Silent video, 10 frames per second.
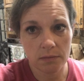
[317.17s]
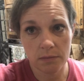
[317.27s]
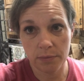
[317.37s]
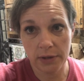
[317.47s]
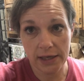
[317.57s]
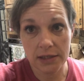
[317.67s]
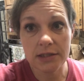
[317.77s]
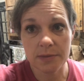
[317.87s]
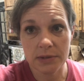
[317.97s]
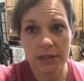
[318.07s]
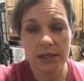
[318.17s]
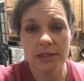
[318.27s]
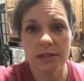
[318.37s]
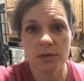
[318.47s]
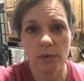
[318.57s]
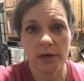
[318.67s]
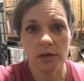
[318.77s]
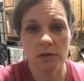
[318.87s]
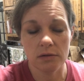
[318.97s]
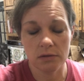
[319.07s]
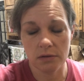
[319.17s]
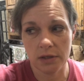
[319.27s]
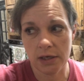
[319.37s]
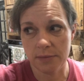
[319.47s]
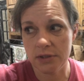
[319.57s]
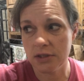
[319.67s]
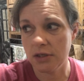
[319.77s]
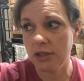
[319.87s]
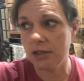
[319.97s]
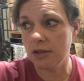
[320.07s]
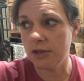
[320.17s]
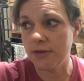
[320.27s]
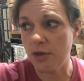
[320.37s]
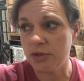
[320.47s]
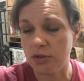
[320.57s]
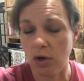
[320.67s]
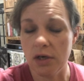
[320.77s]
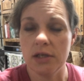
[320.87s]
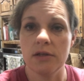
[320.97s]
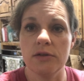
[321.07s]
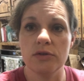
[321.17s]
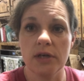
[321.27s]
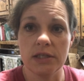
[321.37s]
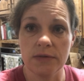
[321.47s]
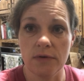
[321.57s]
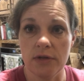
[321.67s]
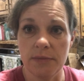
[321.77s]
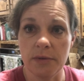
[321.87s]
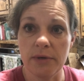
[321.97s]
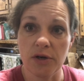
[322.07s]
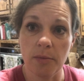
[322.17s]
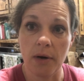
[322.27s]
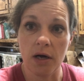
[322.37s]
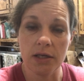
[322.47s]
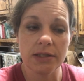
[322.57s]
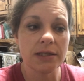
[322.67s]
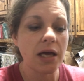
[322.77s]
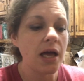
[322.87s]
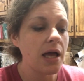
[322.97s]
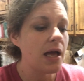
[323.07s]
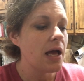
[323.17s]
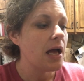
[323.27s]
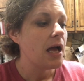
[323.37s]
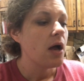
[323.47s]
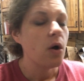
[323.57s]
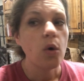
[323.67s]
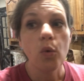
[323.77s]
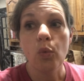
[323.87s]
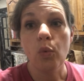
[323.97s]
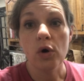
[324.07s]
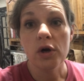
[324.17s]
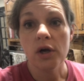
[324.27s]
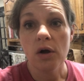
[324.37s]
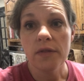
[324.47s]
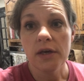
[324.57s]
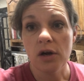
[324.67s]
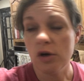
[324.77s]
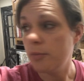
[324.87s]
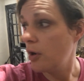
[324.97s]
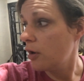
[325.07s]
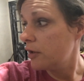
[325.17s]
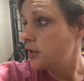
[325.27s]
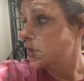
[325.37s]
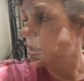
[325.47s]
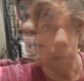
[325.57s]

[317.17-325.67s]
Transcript: planted some seeds as well, and I'm just going to get those started and transfer them to bigger pots. Work on the herb garden.